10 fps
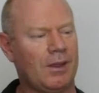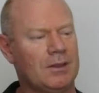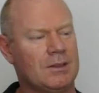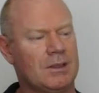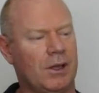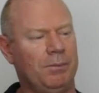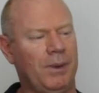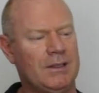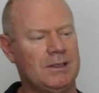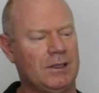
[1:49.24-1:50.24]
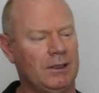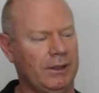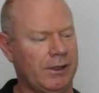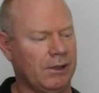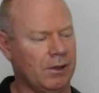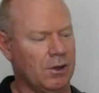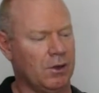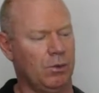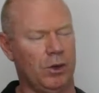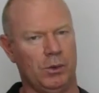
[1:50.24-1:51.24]
So basically,
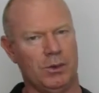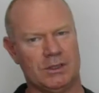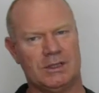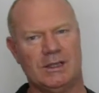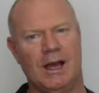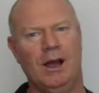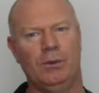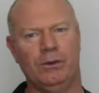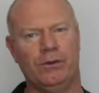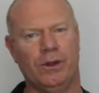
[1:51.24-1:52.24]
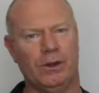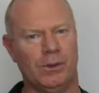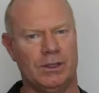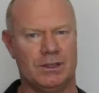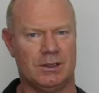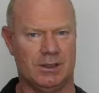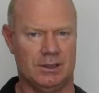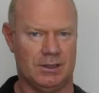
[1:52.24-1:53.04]
what I want to start with though is